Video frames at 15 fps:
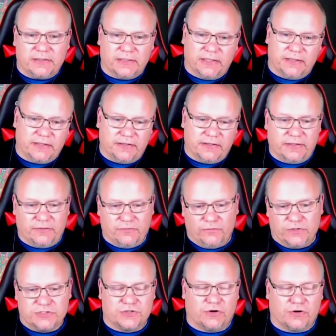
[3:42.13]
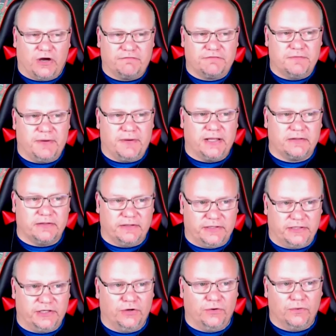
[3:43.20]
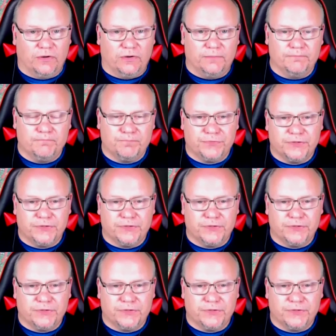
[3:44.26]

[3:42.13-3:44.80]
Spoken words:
And then once they're off the mat, then they can go home.